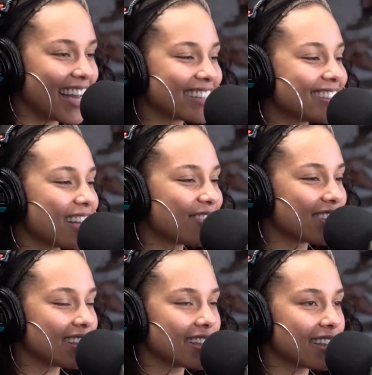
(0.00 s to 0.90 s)
It's
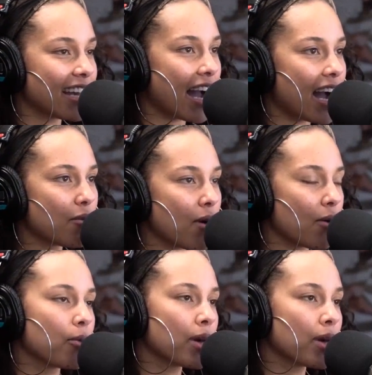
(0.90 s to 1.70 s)
definitely like I want